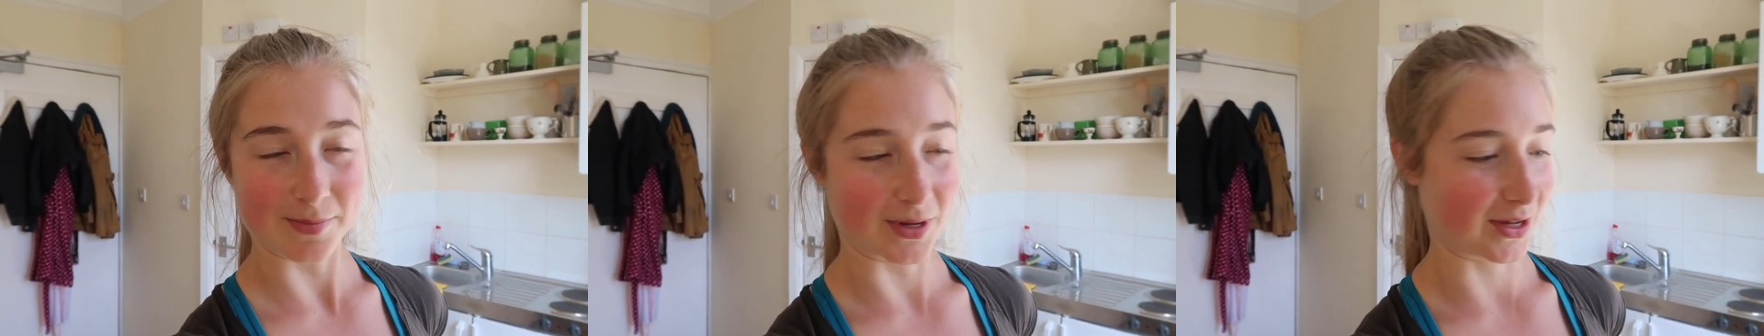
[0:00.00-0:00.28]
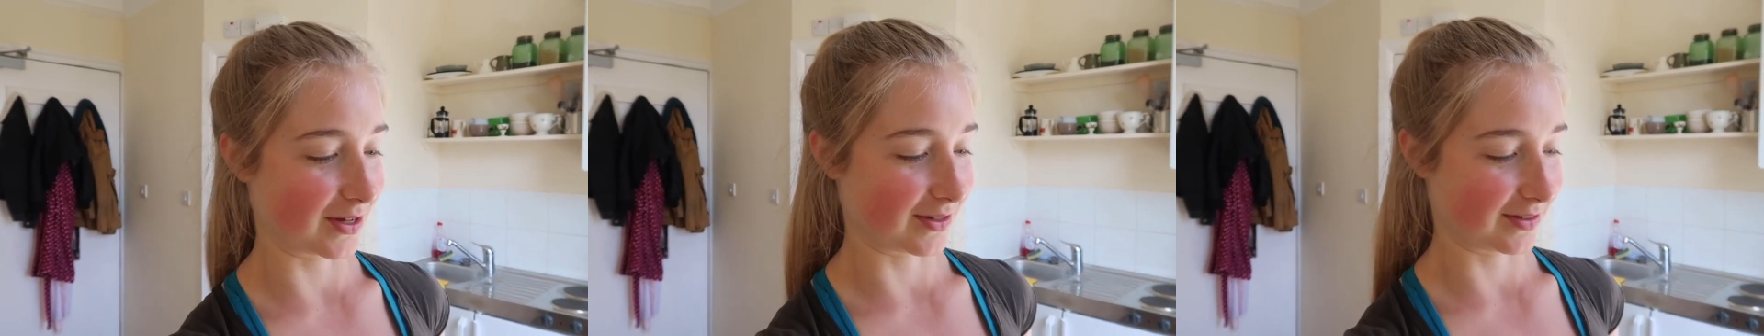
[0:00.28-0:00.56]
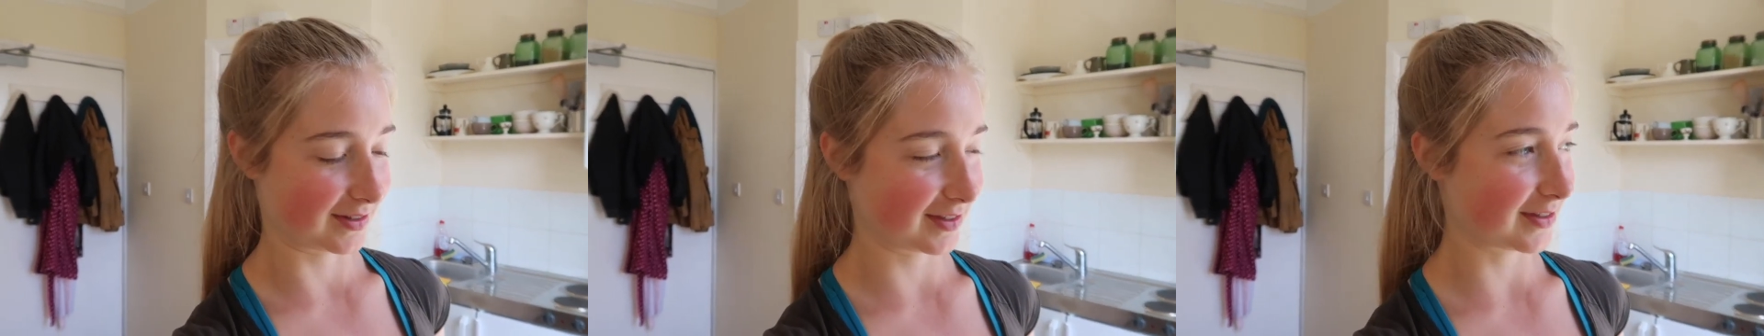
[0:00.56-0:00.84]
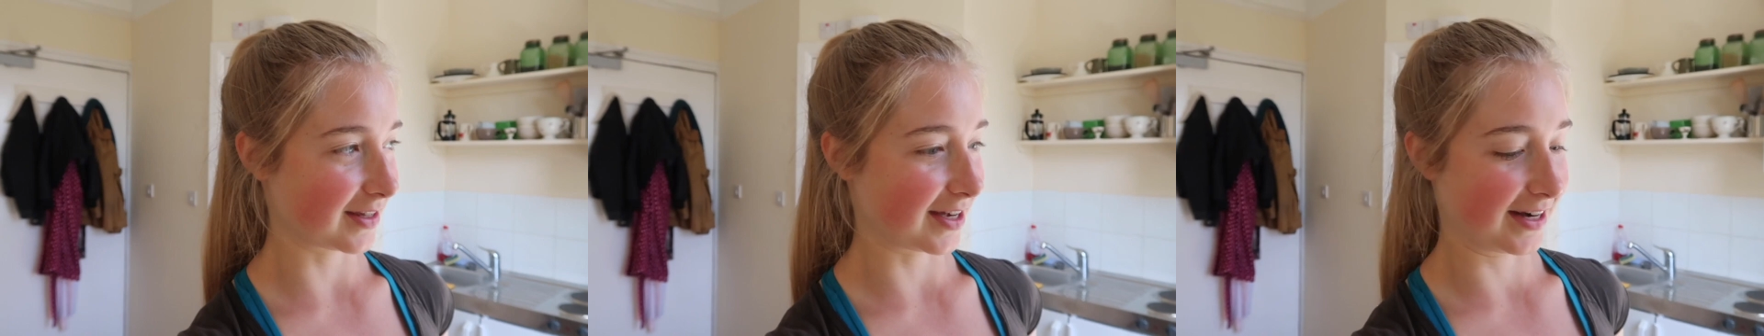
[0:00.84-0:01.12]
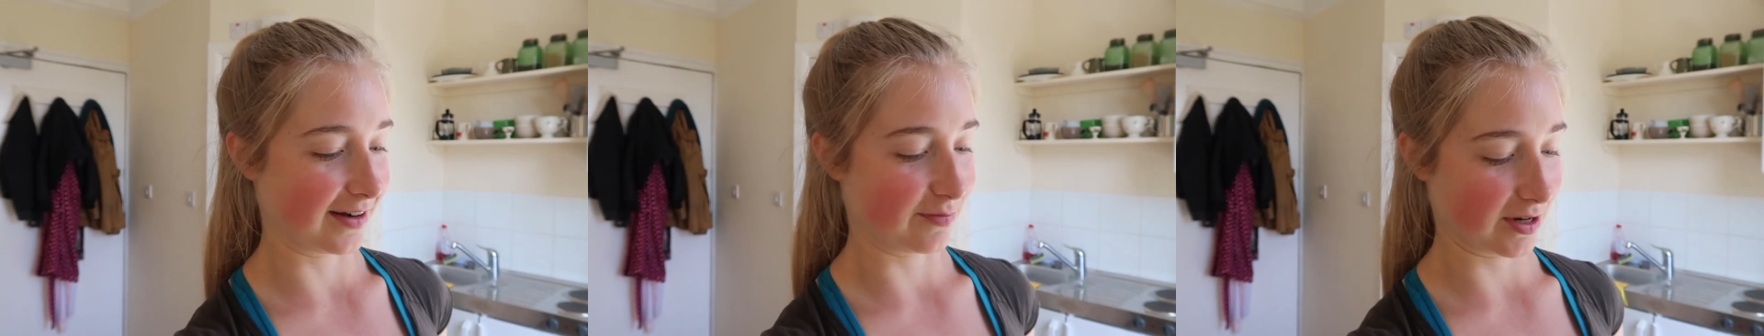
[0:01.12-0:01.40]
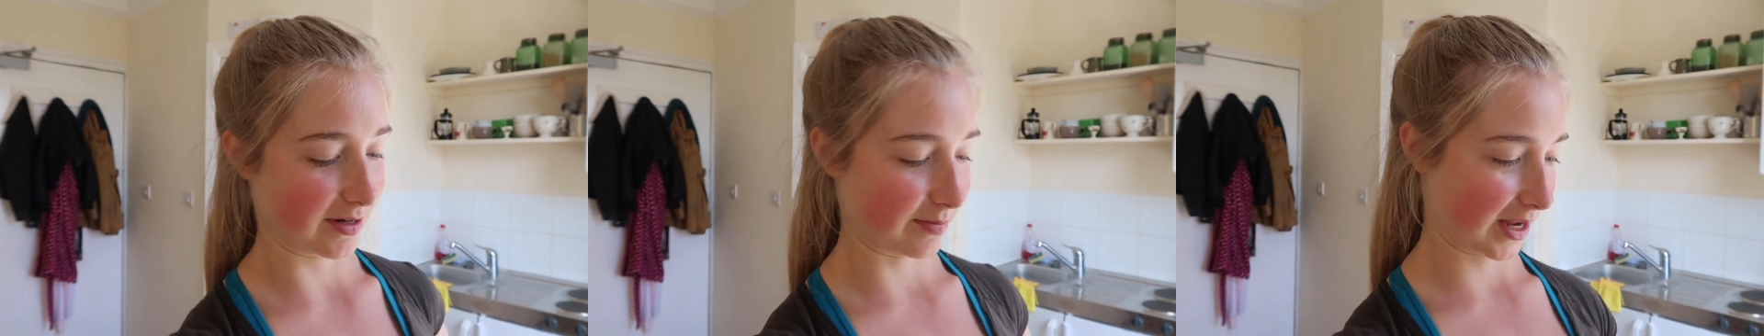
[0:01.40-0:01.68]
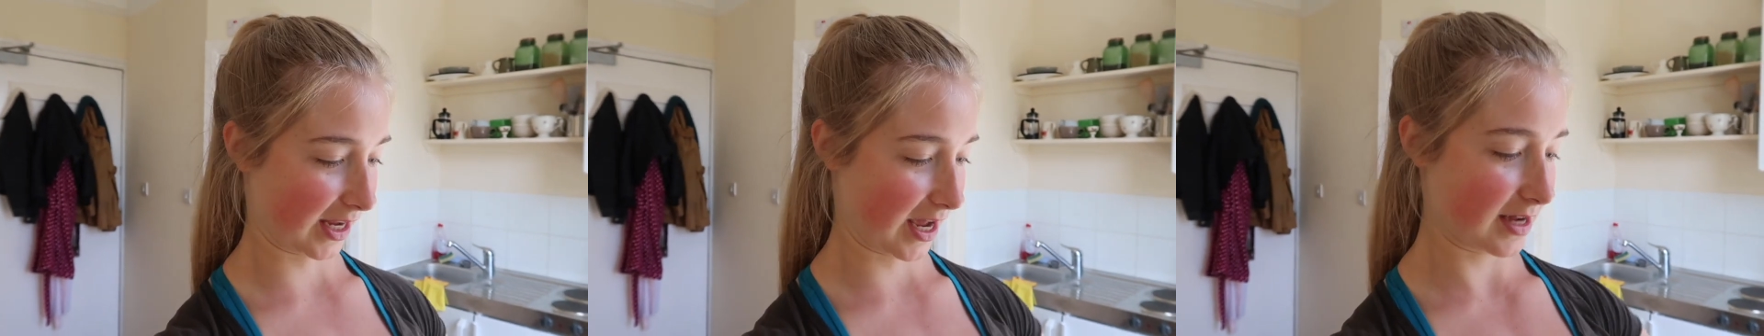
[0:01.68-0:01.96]
because I love protein
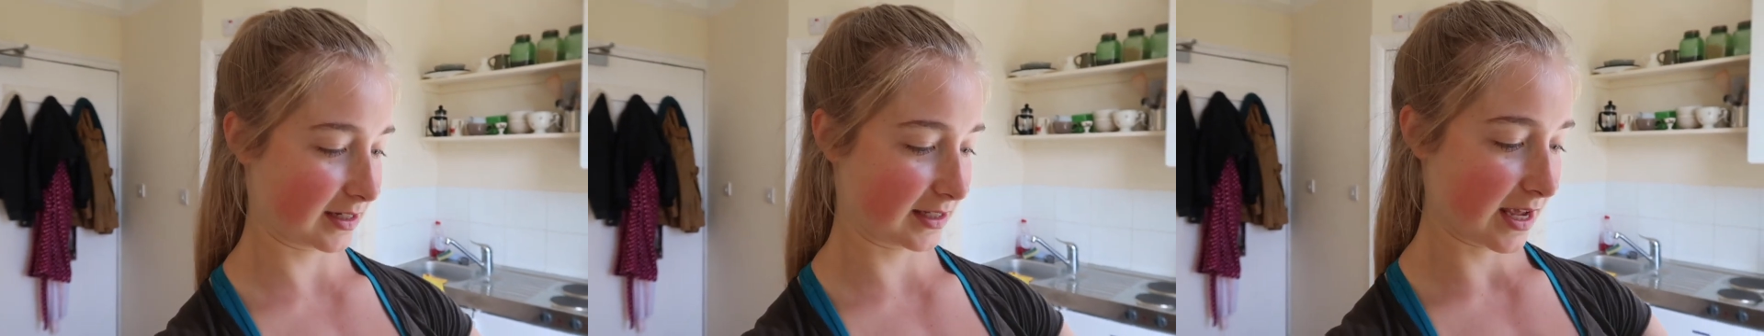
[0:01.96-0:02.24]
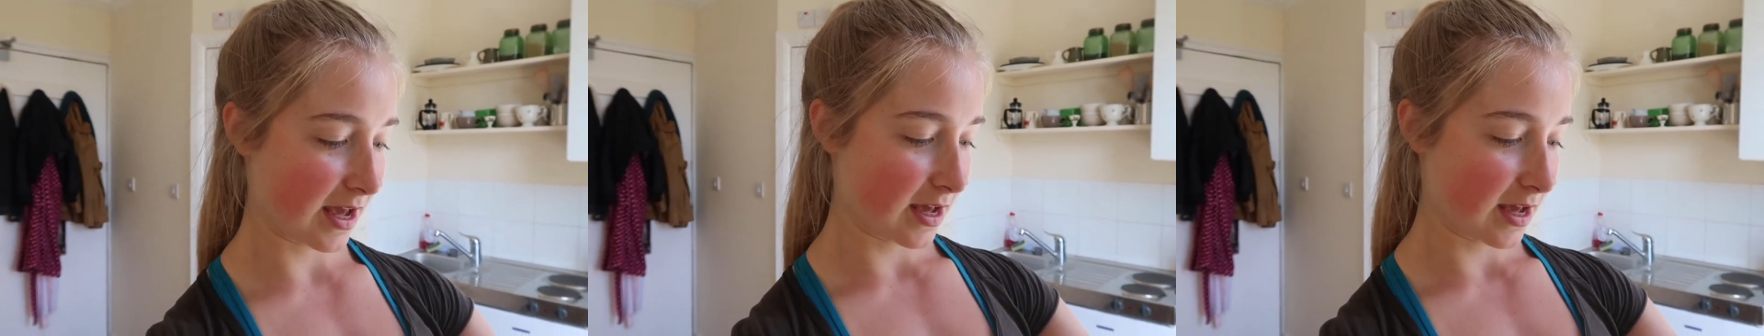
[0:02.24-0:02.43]
pancakes.